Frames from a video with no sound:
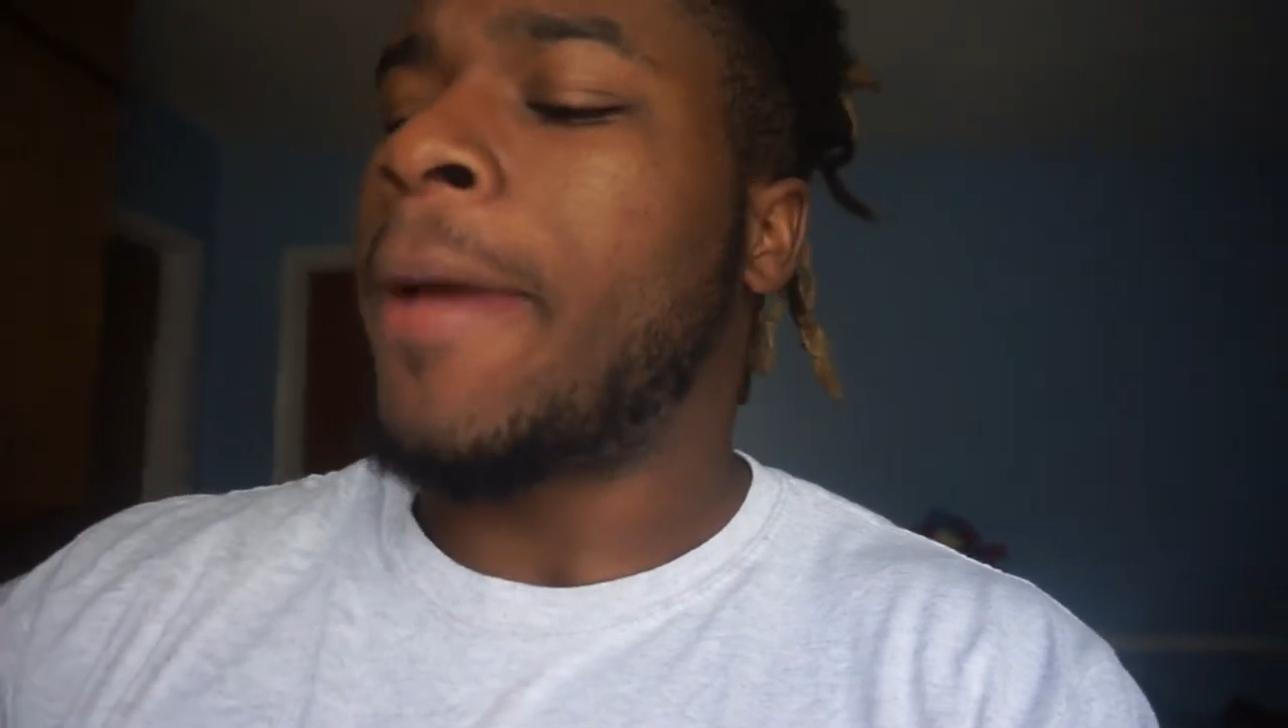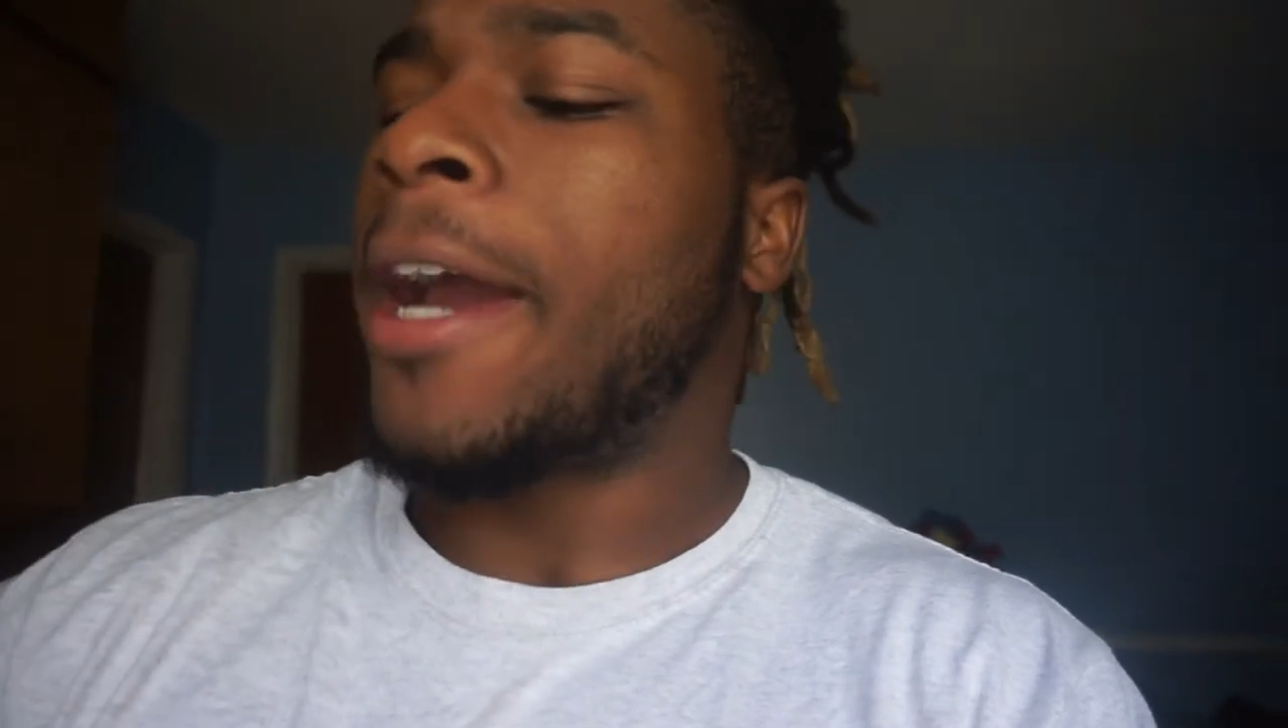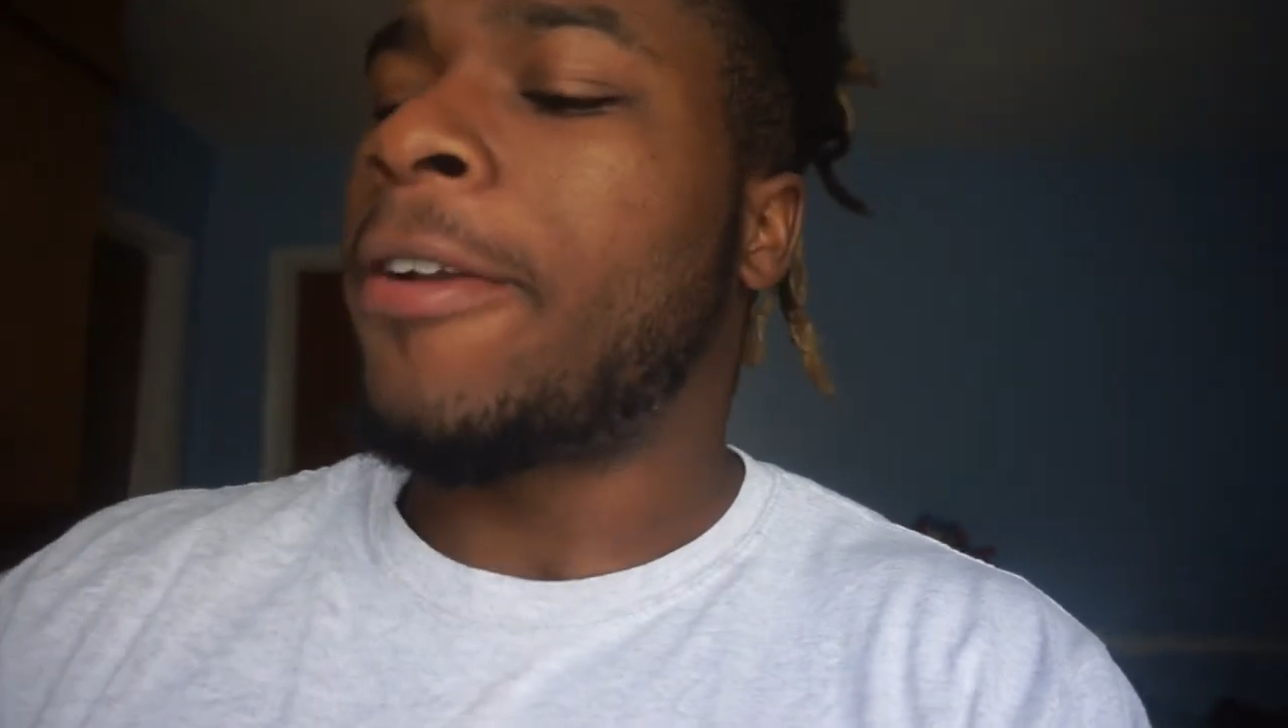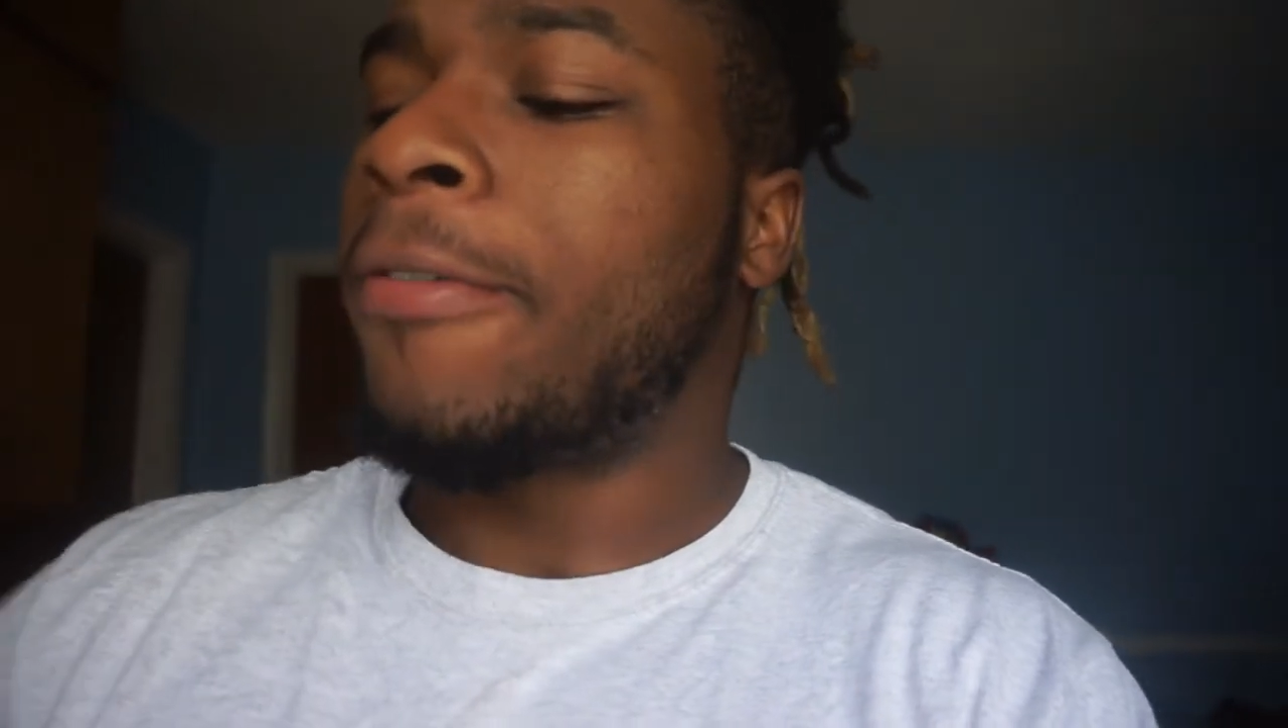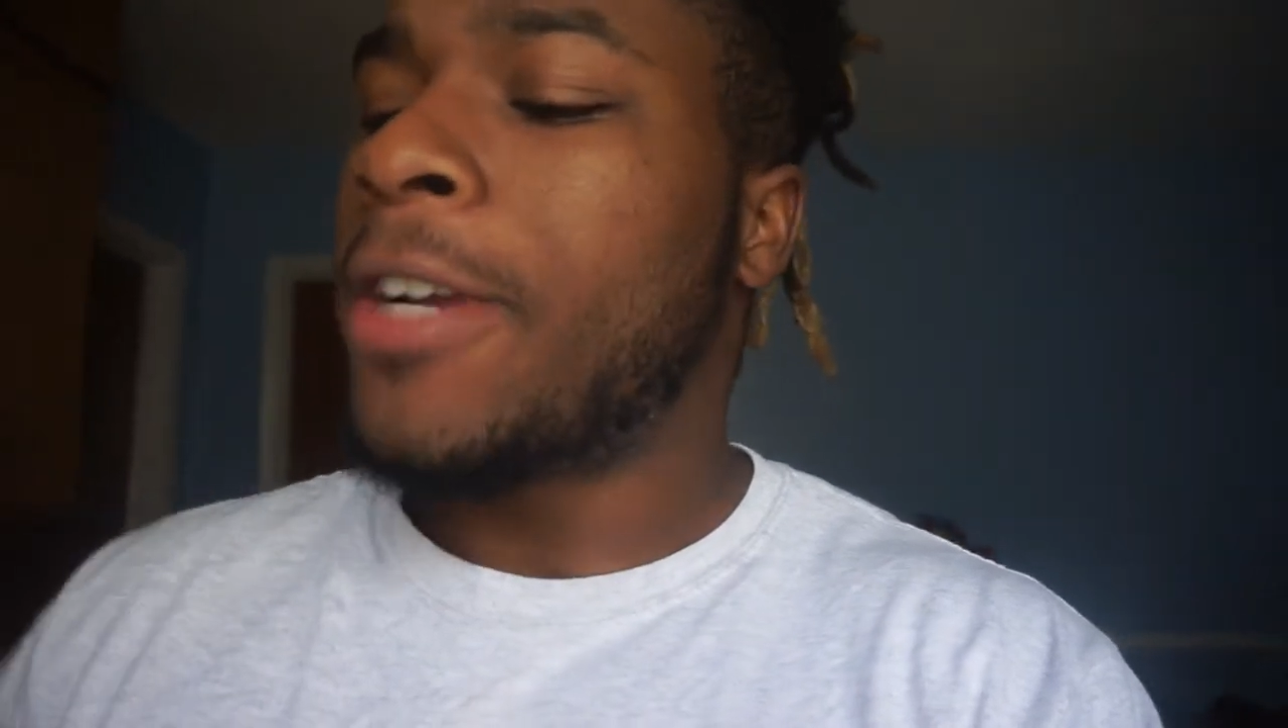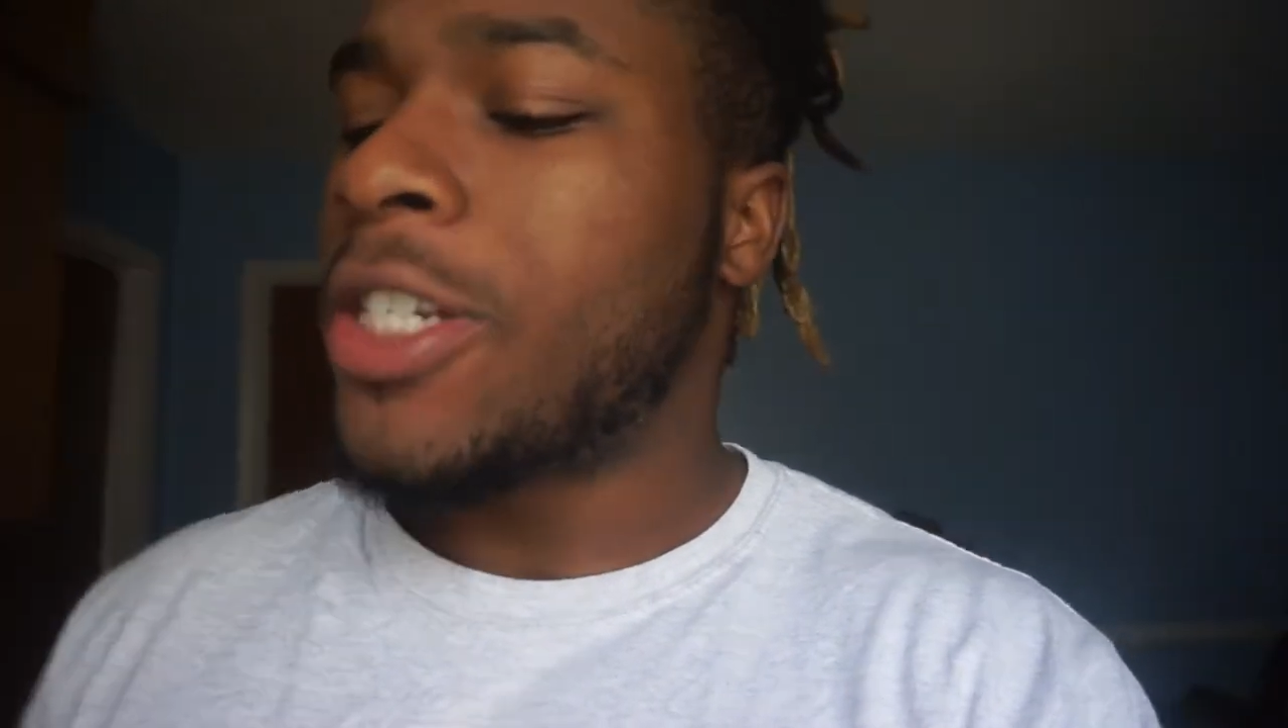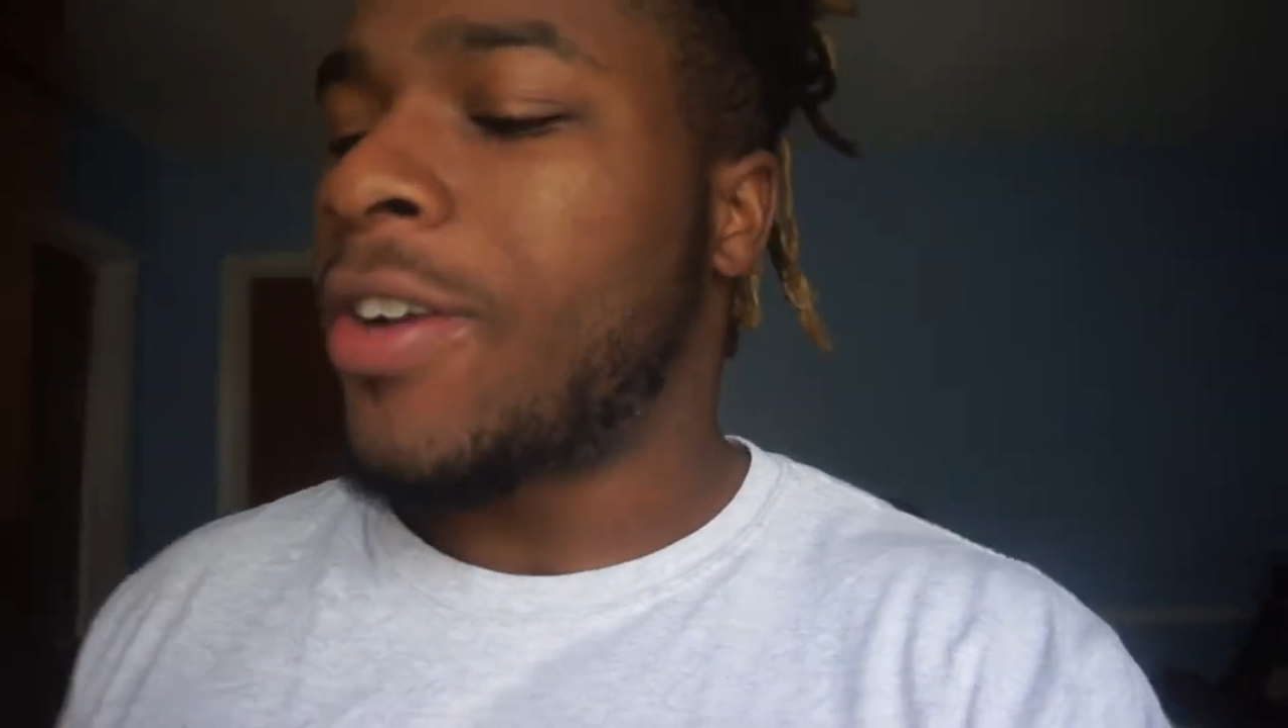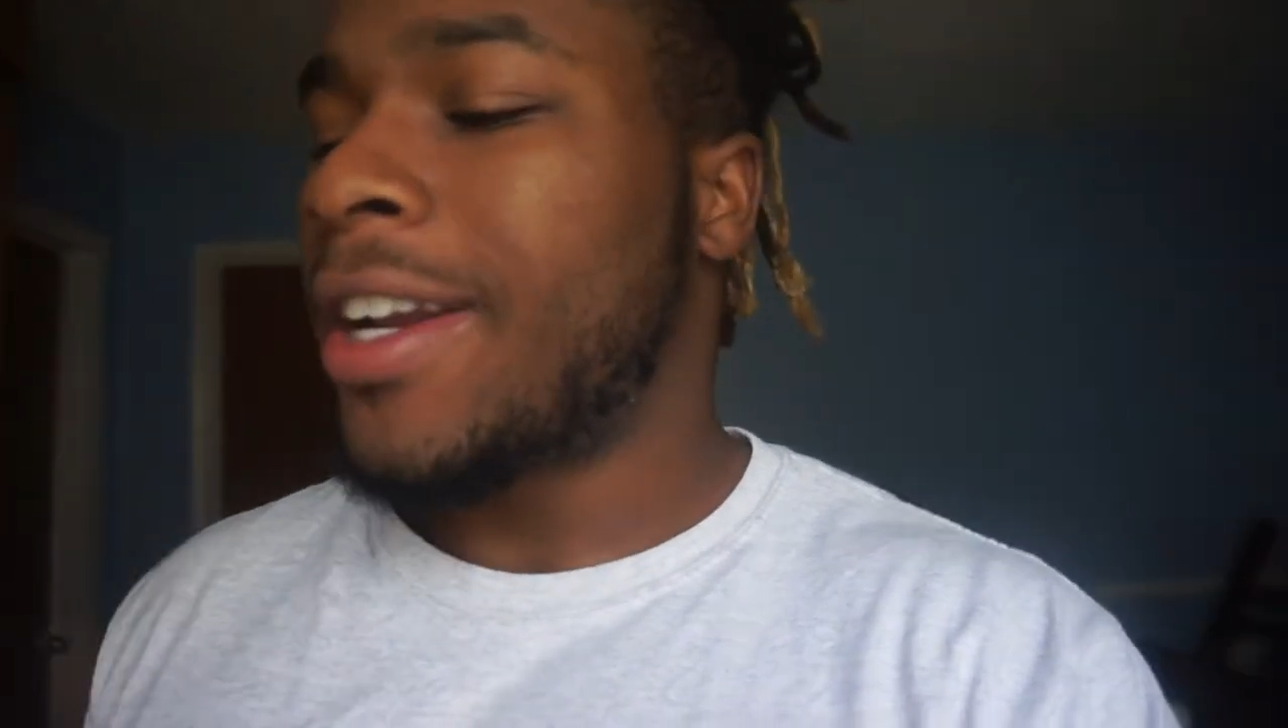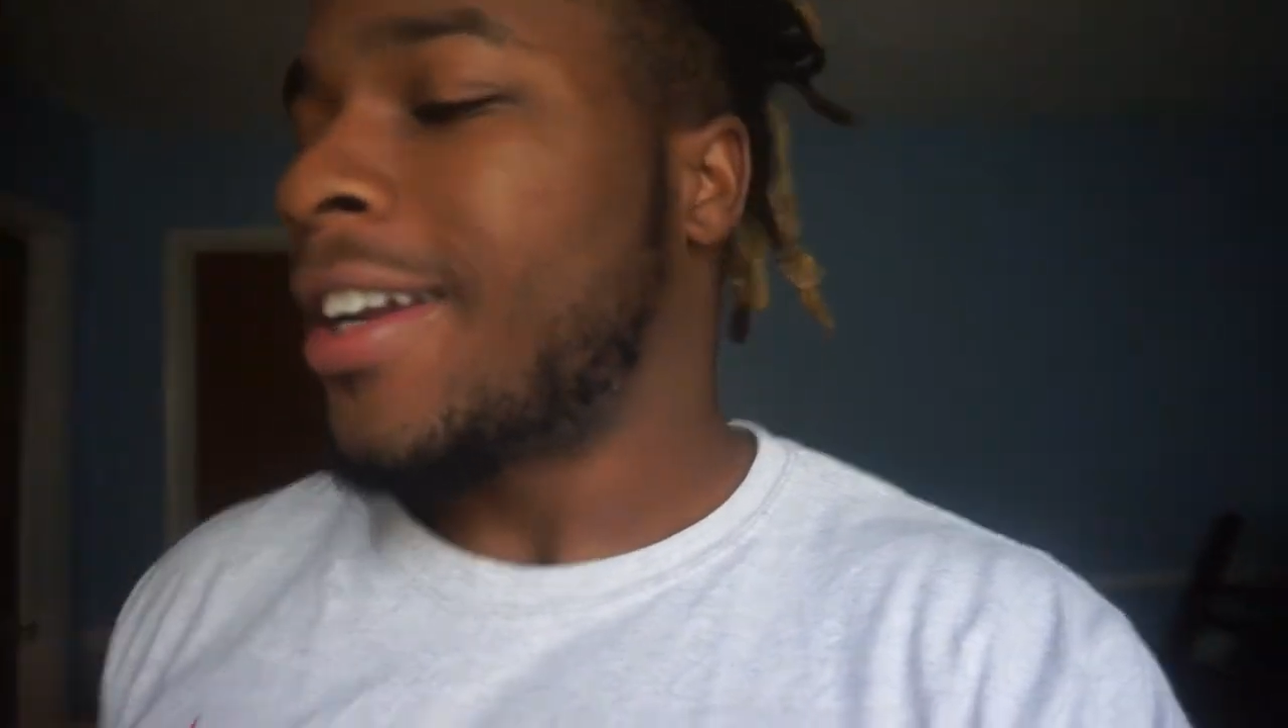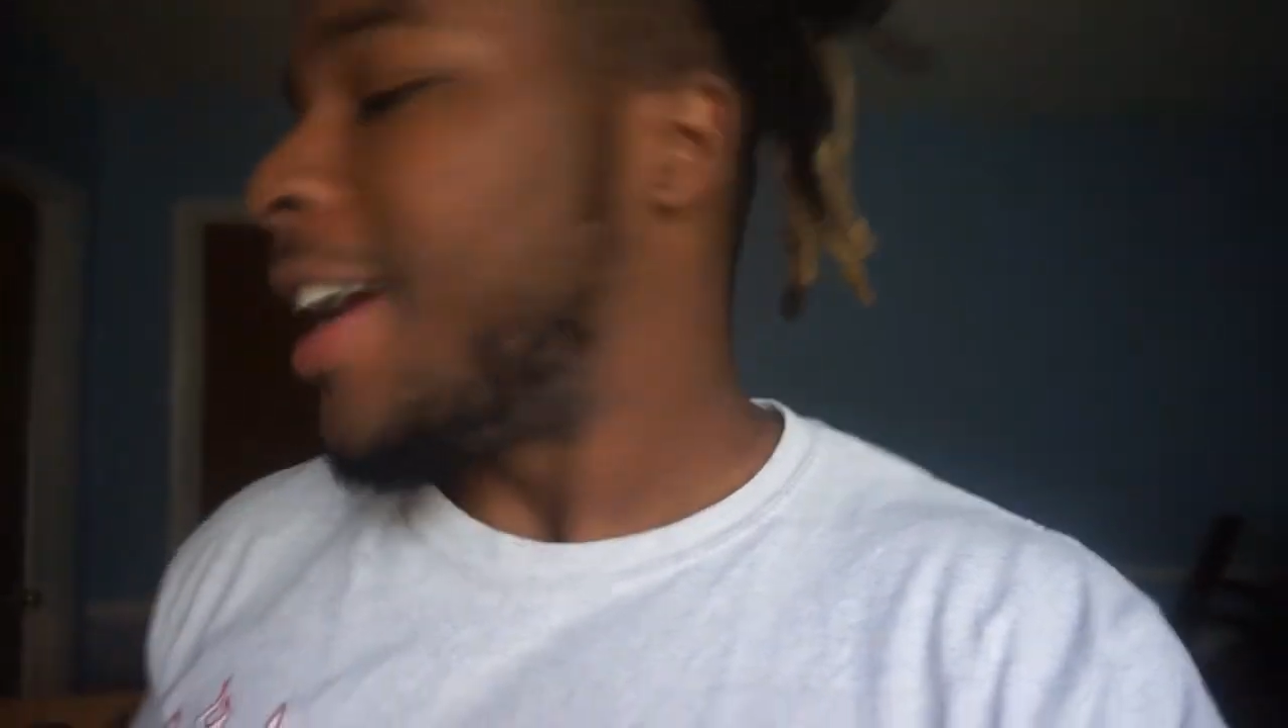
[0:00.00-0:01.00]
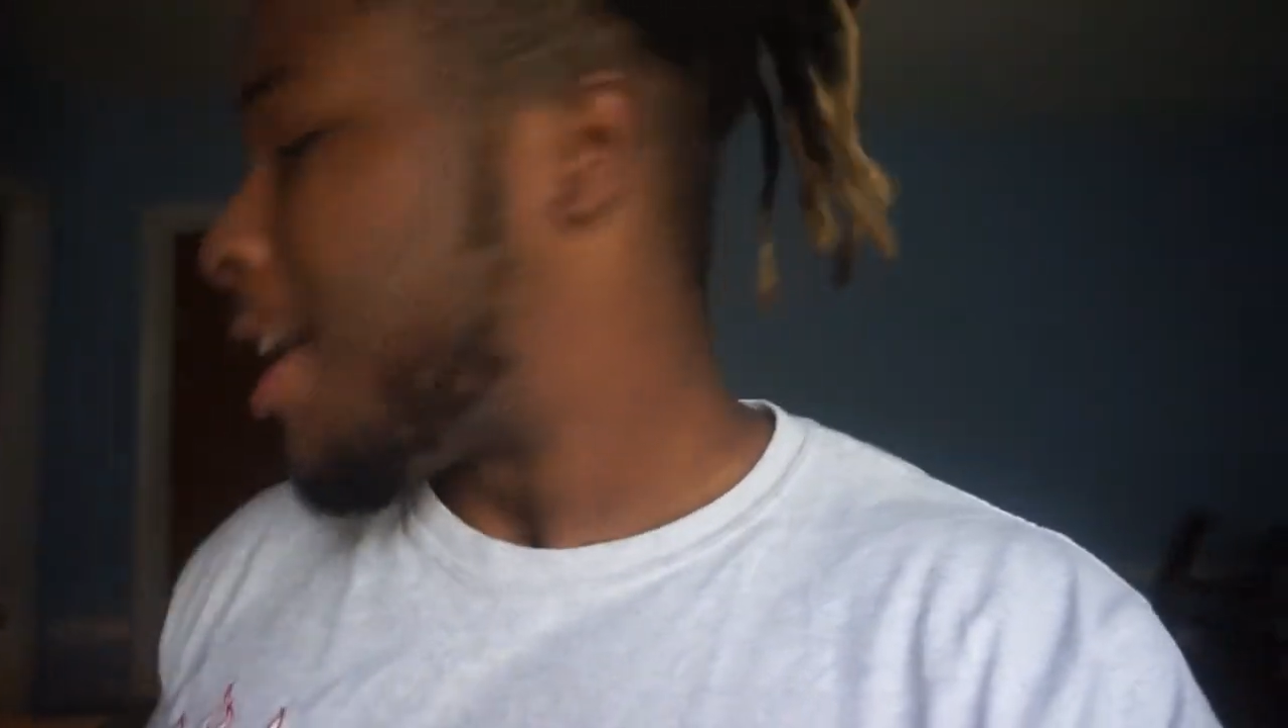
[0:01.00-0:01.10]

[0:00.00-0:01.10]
back of the refrigerator,